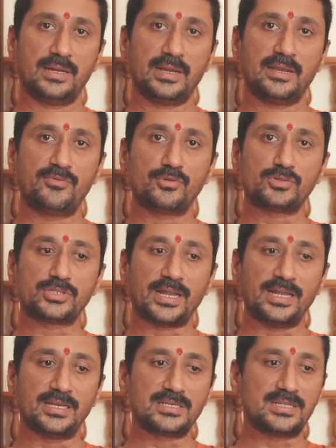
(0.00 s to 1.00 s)
And if your
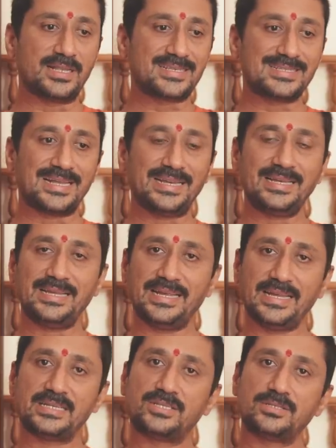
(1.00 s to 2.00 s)
child is less than
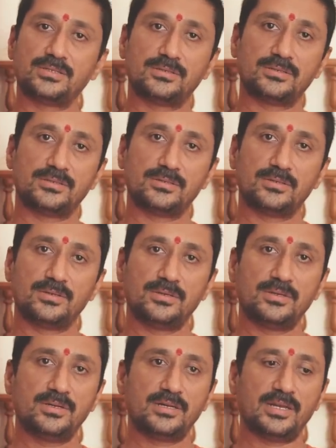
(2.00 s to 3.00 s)
eight,
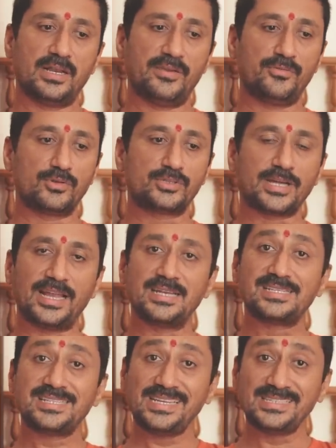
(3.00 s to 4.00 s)
and if your
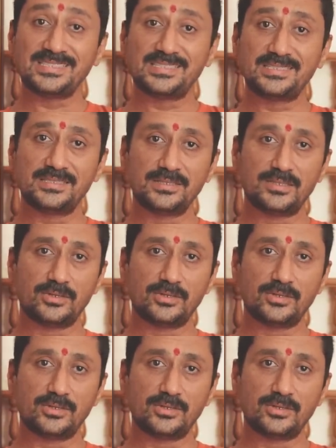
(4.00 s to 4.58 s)
child sees